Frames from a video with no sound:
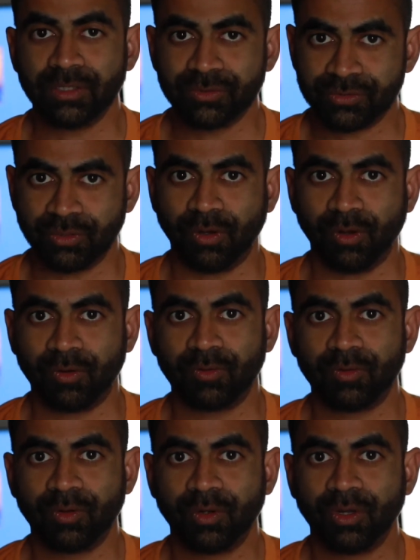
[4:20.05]
So,
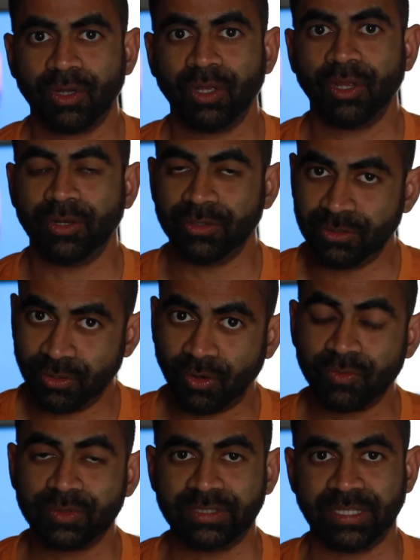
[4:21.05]

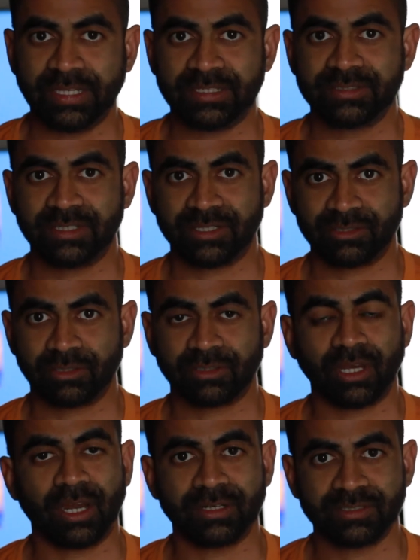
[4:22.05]
don't think sexual
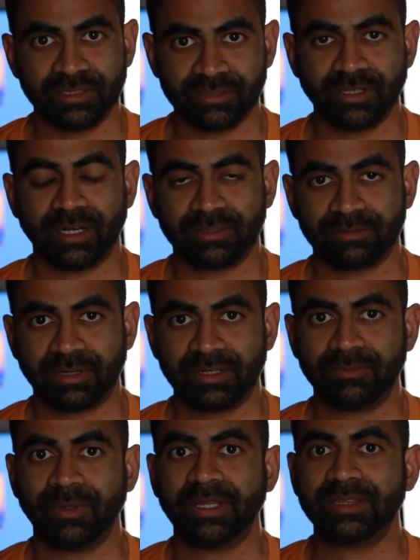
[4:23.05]
thoughts is not the right way.